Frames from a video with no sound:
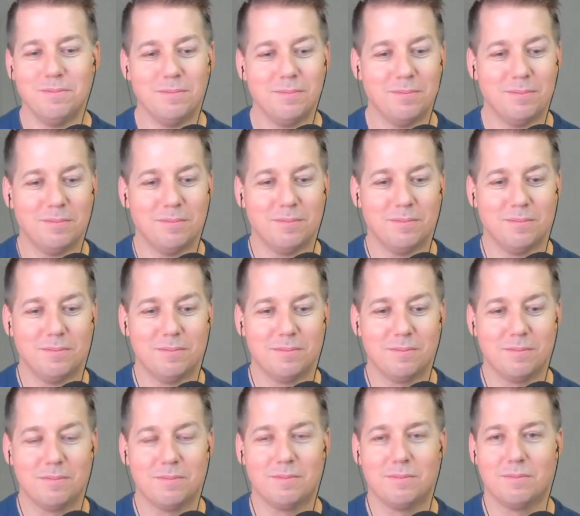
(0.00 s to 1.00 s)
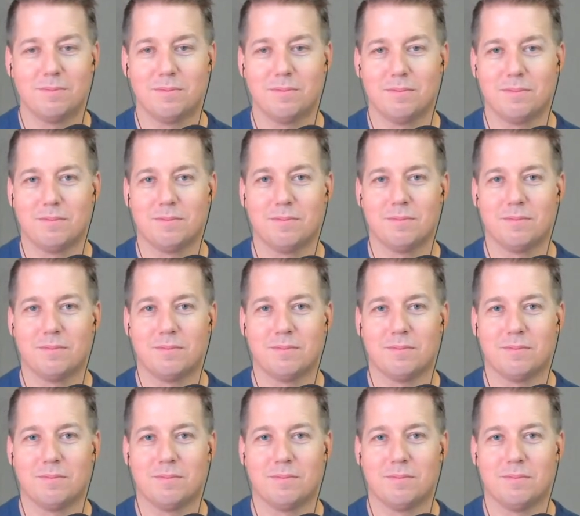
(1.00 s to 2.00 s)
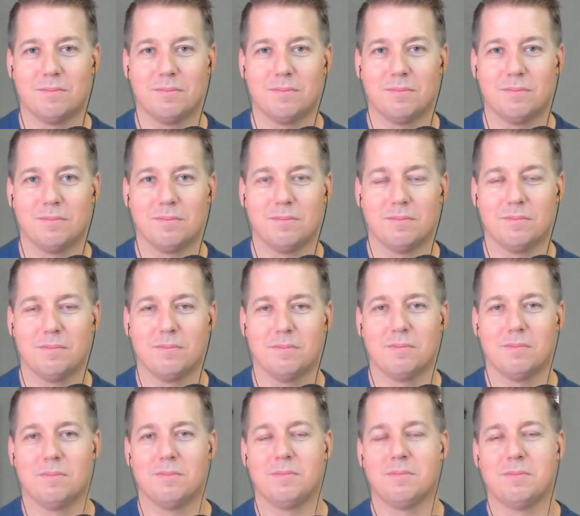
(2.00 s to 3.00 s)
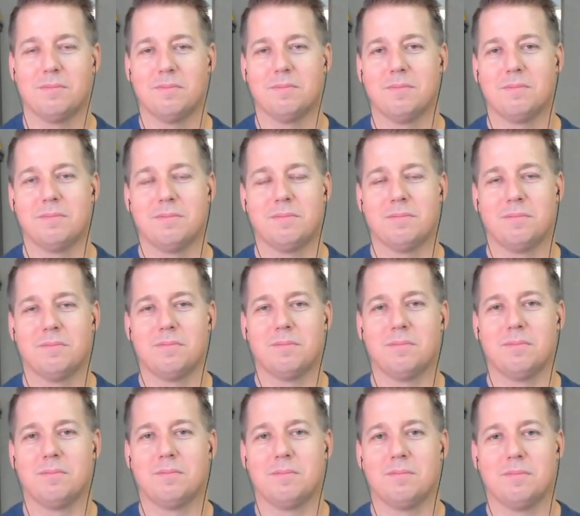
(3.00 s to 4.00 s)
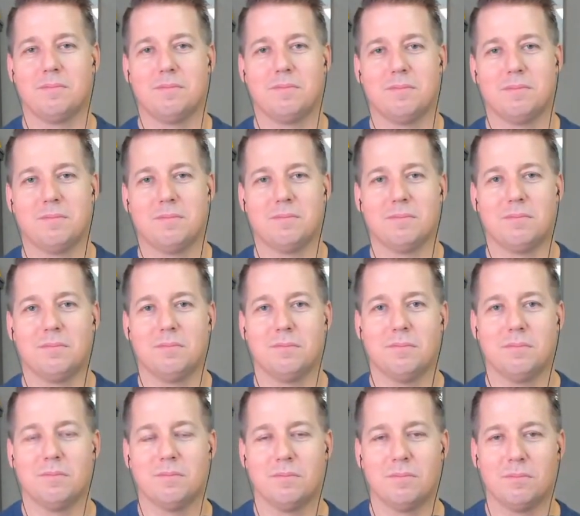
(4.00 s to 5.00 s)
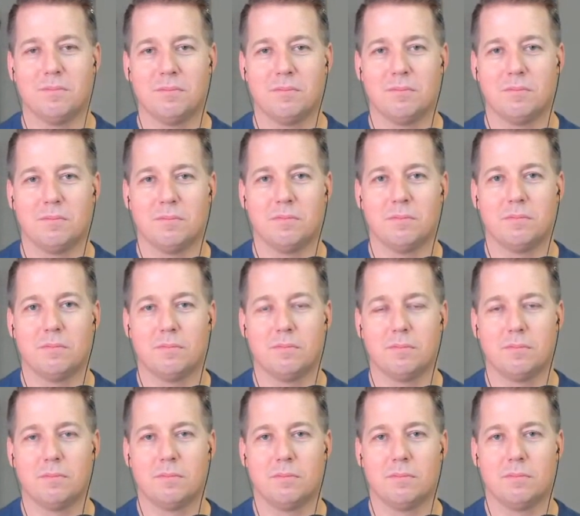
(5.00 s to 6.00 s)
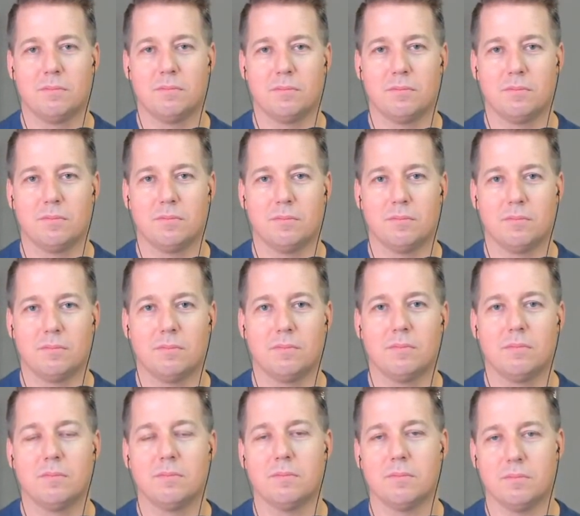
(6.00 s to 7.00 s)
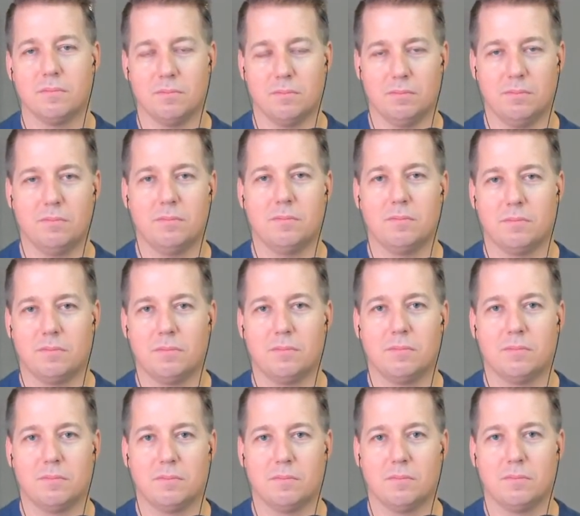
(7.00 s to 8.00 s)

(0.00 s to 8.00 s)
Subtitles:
[no speech]